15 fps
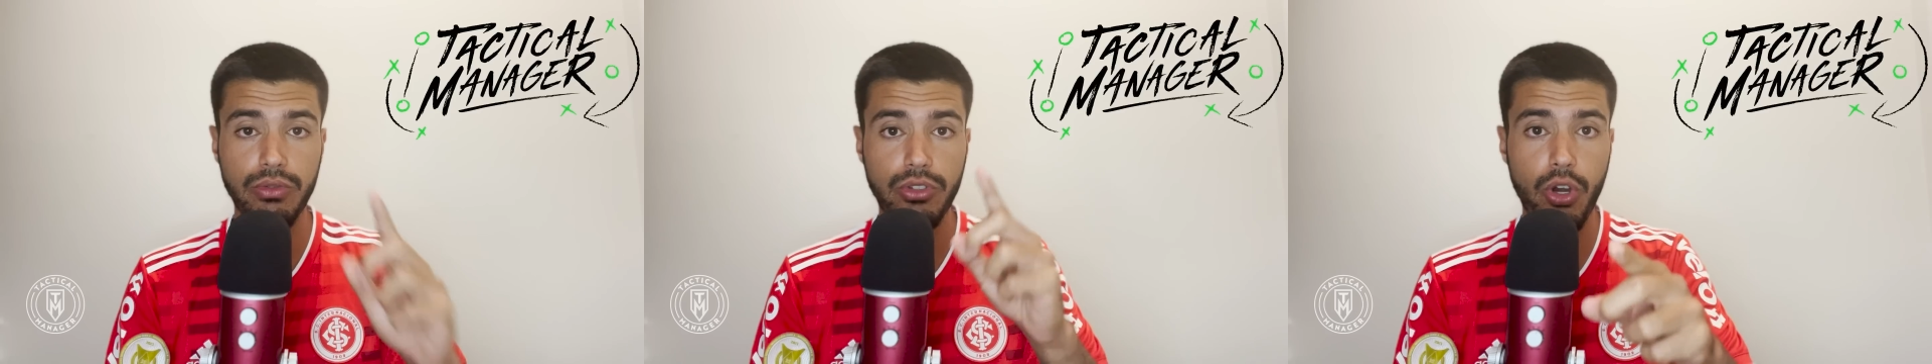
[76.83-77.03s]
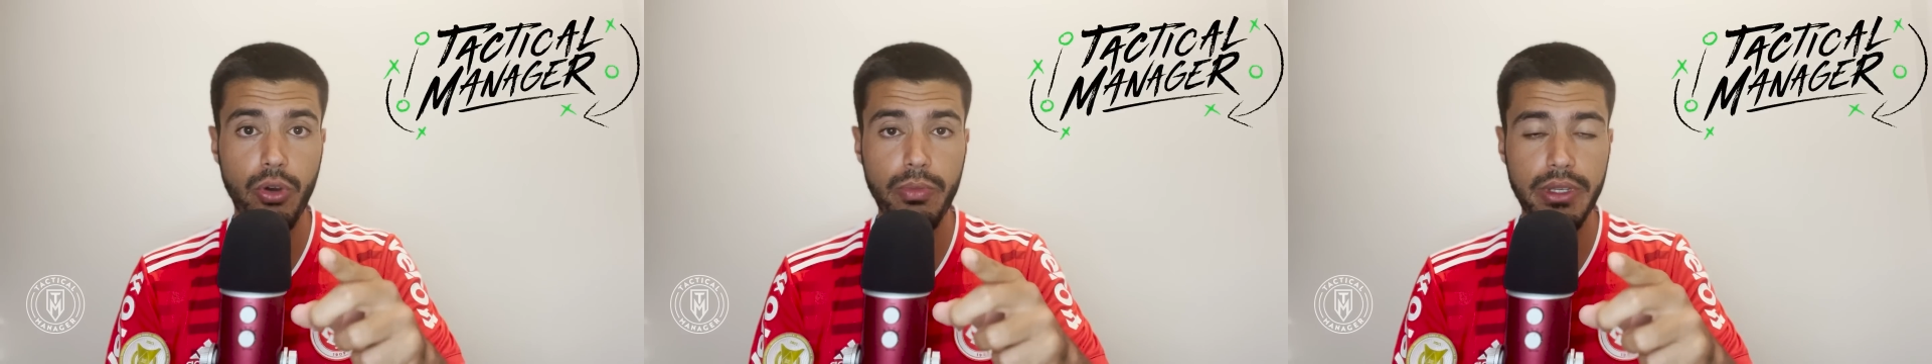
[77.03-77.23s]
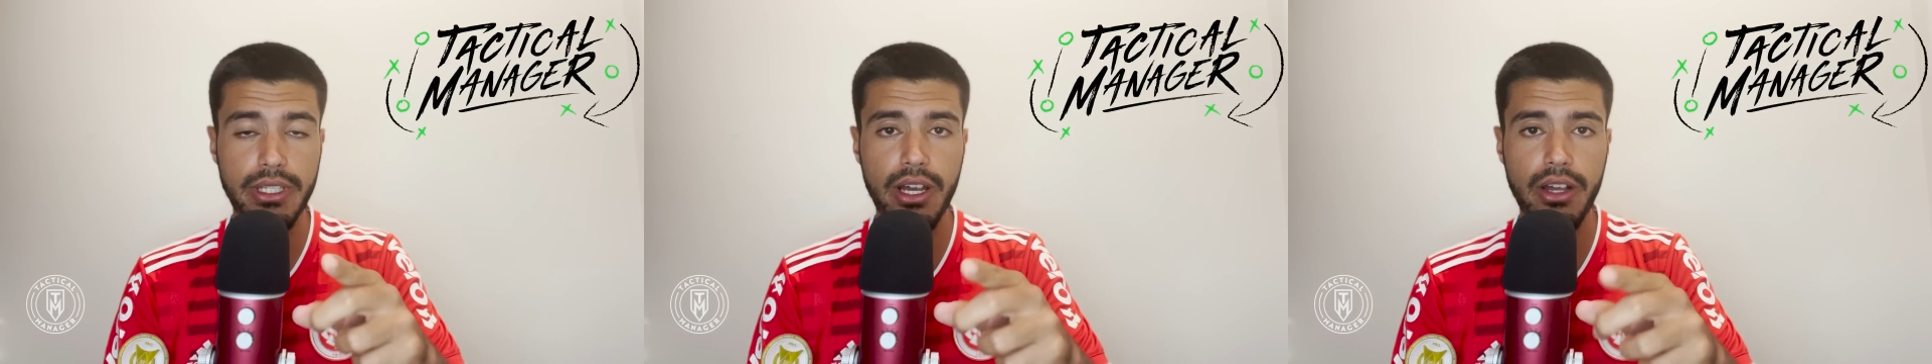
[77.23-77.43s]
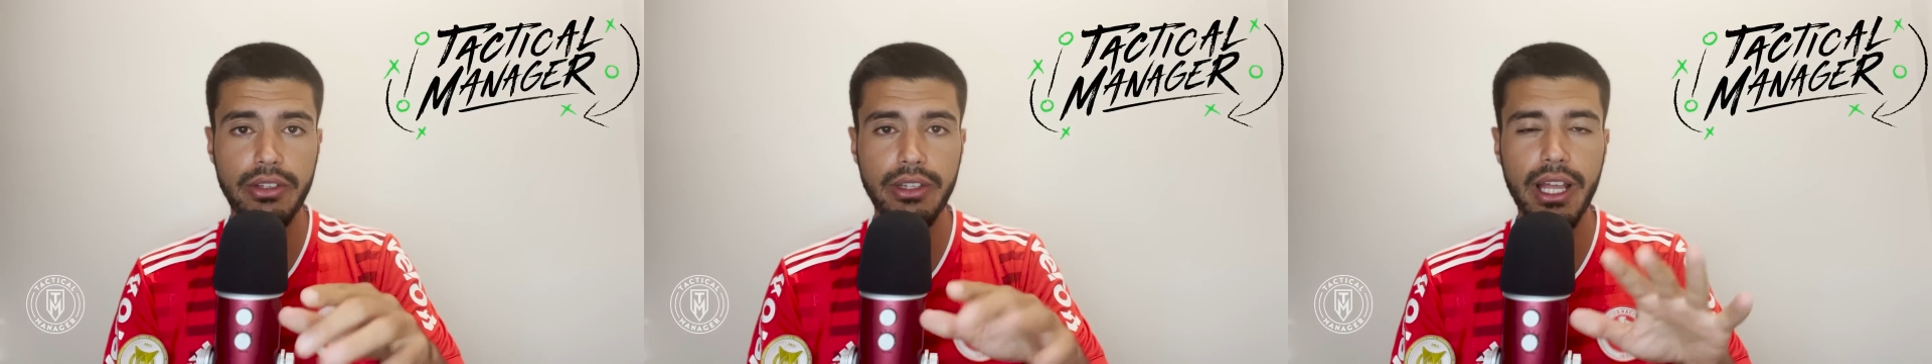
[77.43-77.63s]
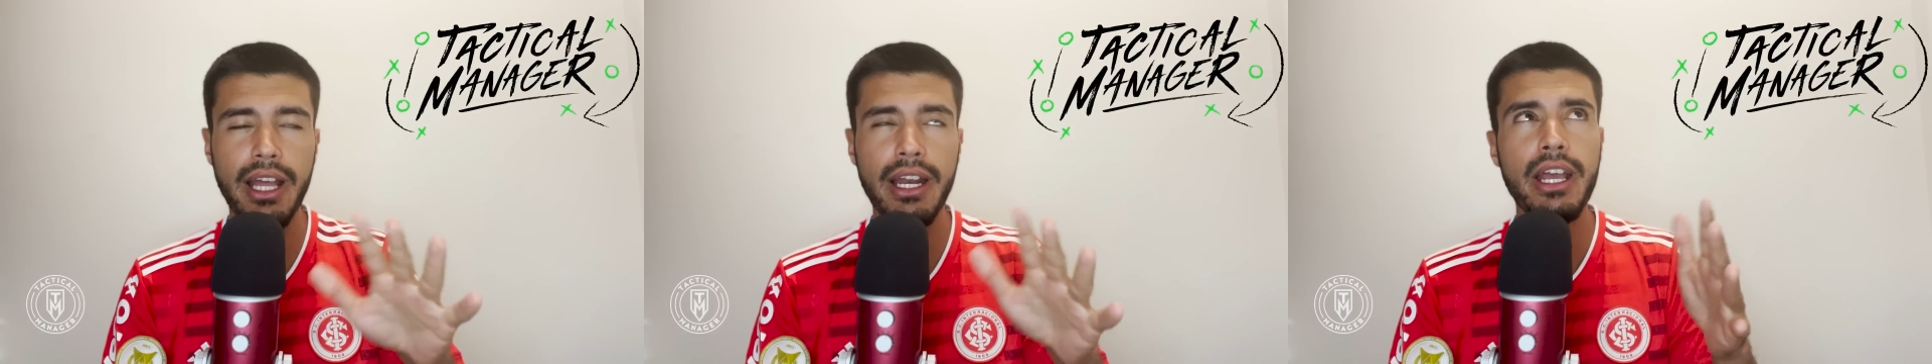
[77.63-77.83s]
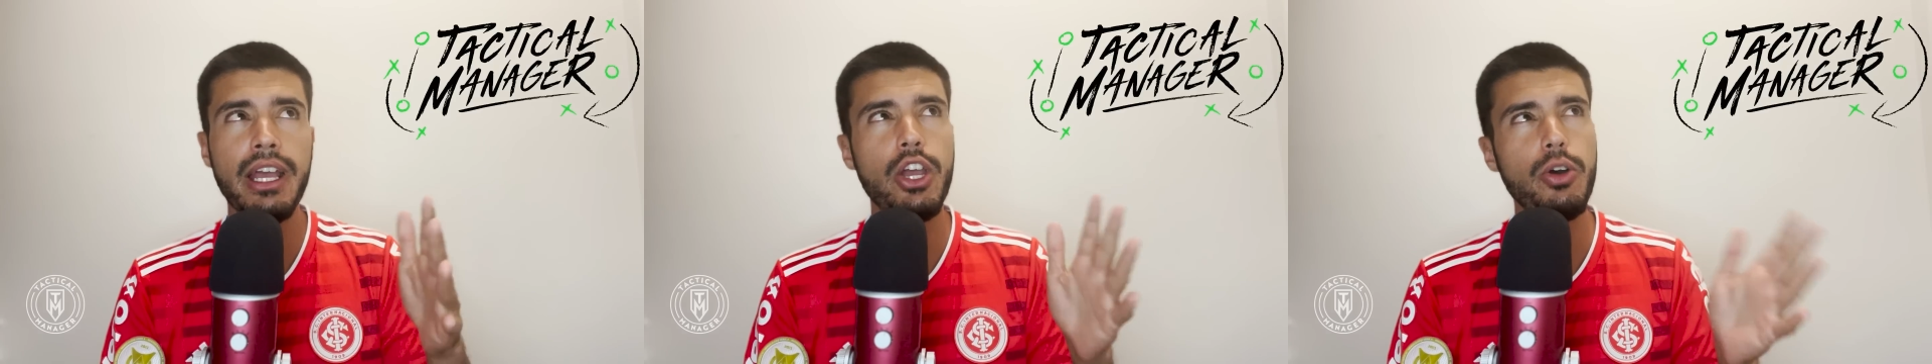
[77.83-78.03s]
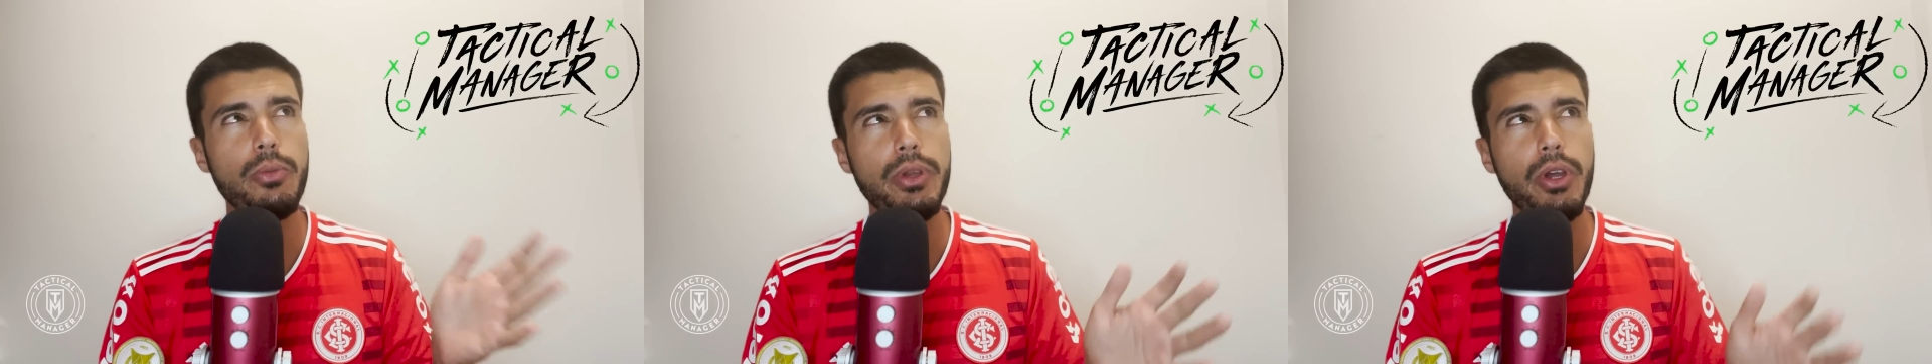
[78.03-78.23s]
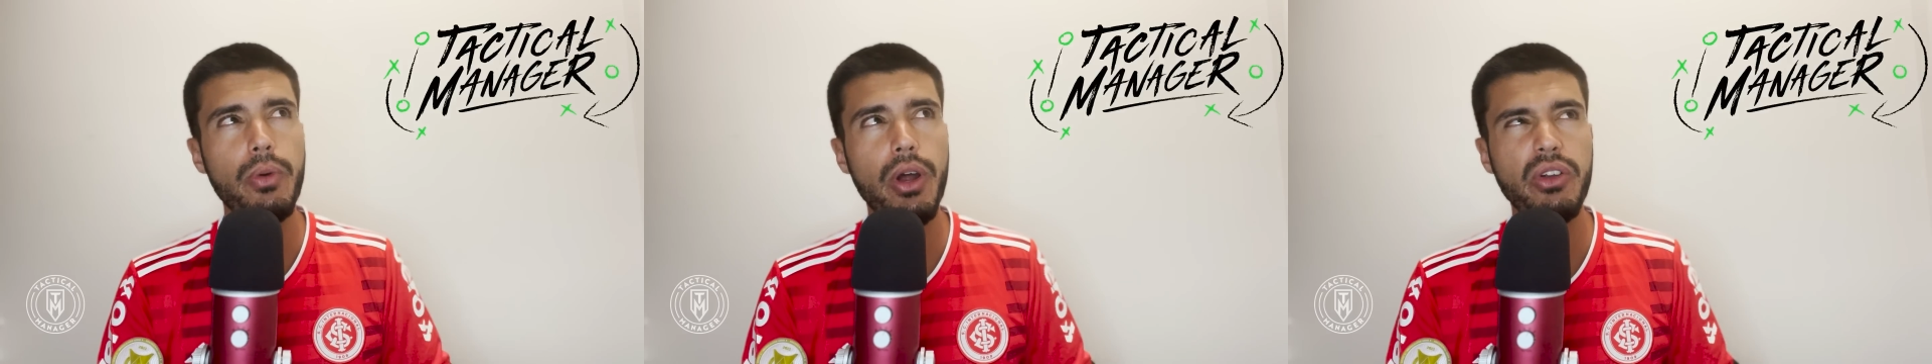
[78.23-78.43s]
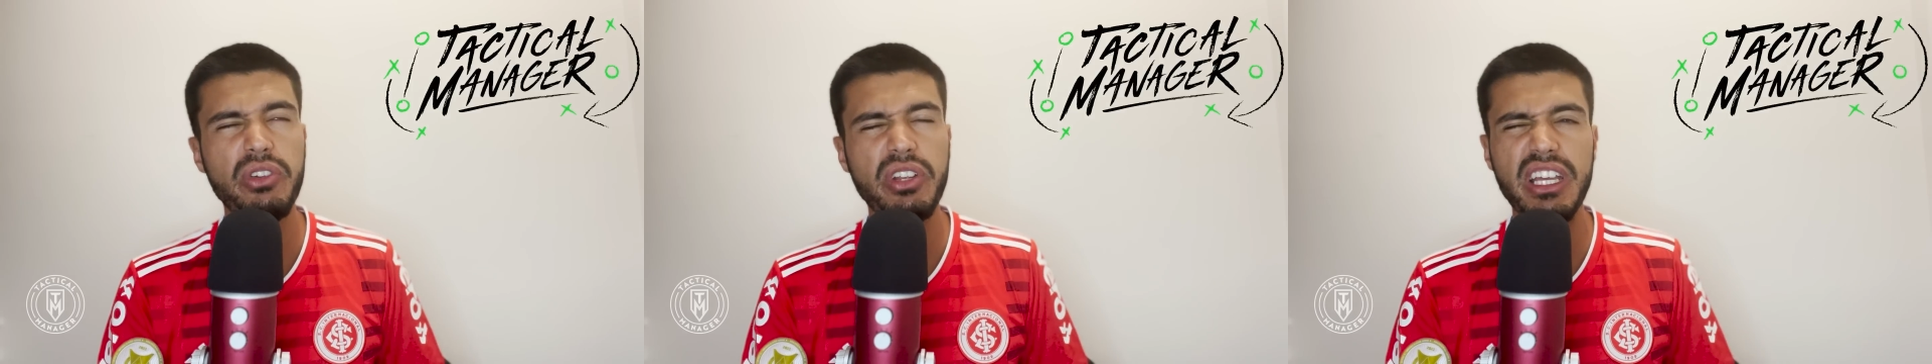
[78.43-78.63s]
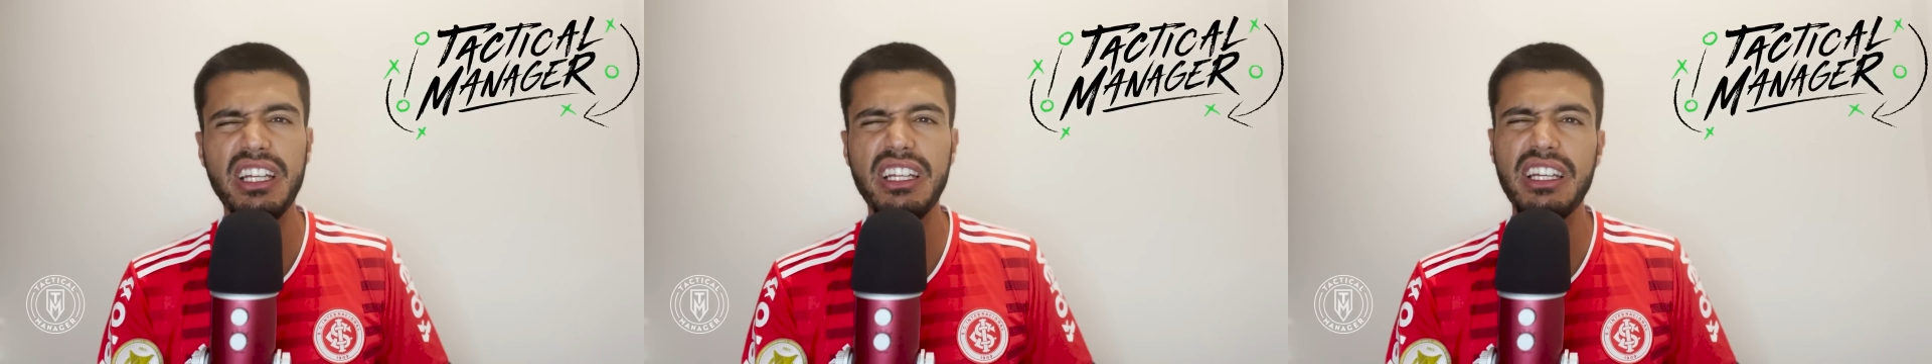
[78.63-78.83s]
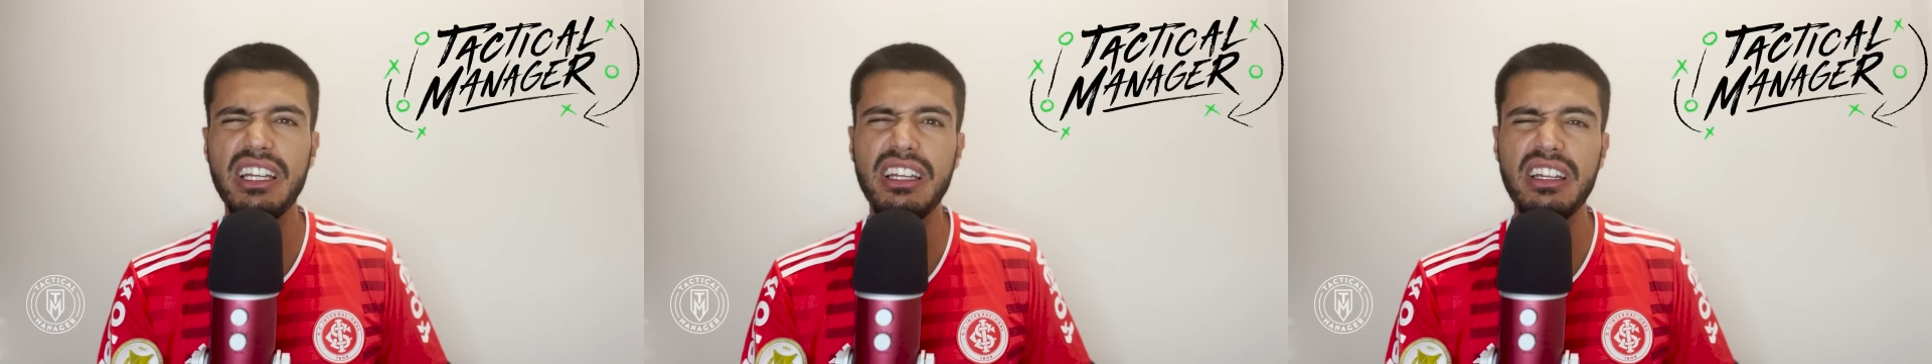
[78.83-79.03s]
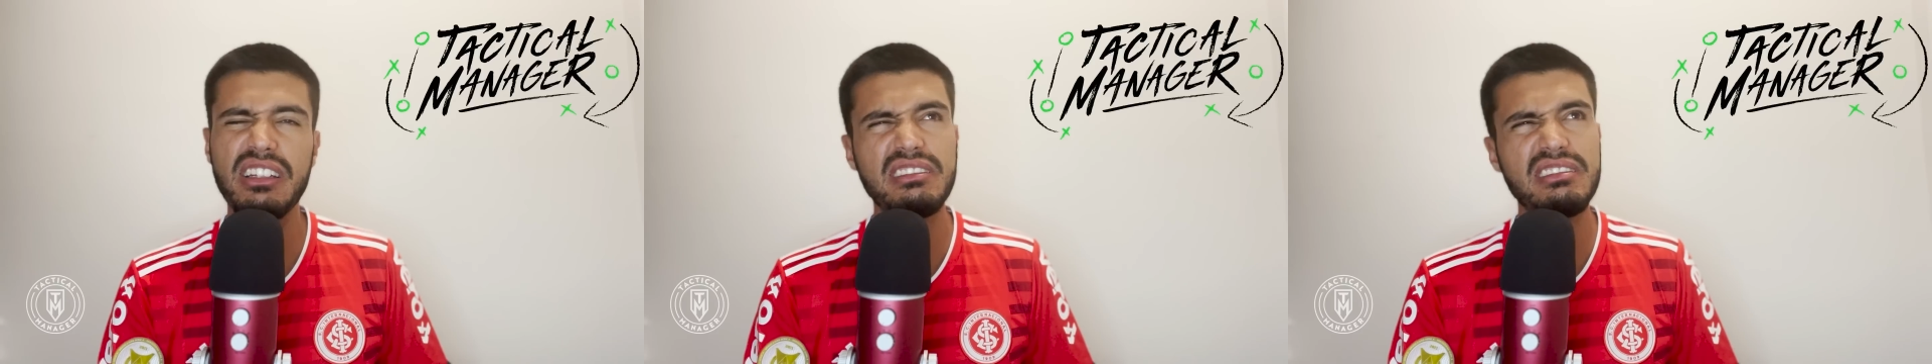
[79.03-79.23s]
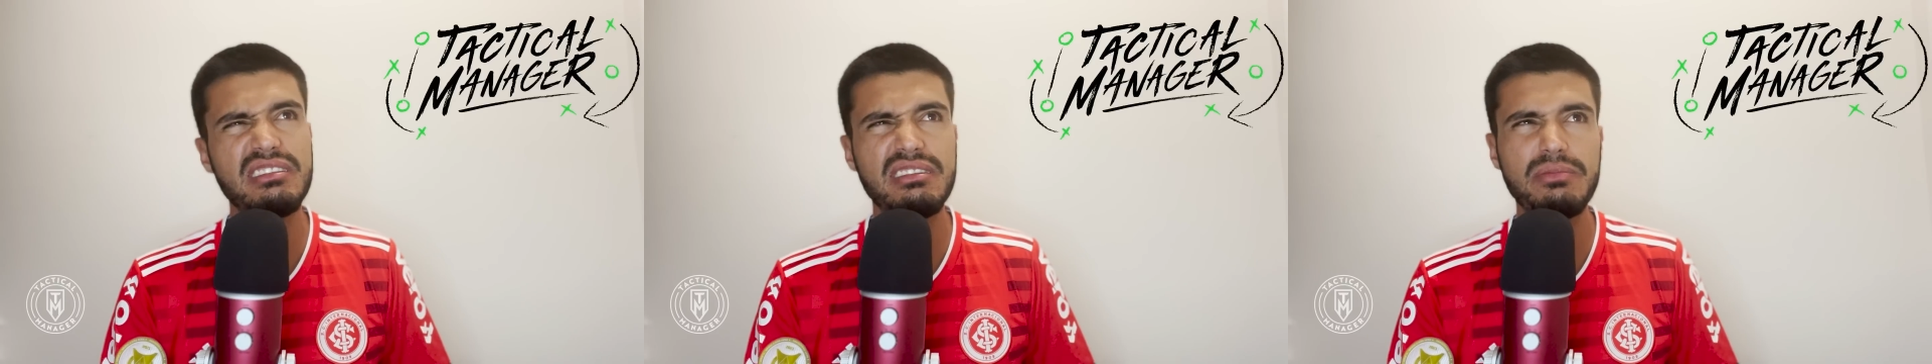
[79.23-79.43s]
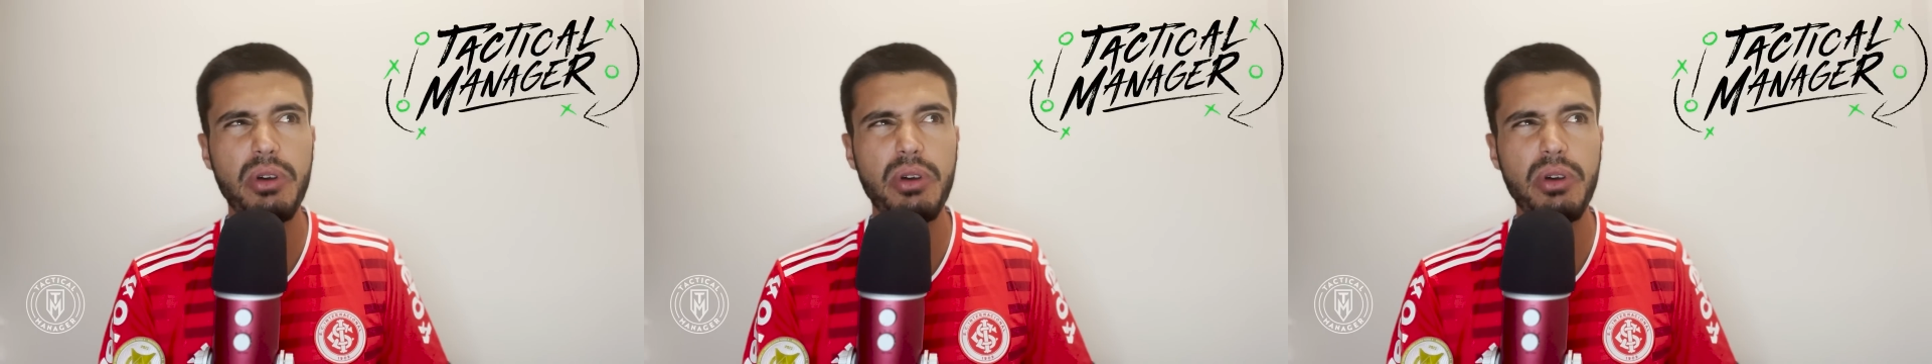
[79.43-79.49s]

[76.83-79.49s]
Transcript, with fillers: don't miss out on that. It'll be around uh,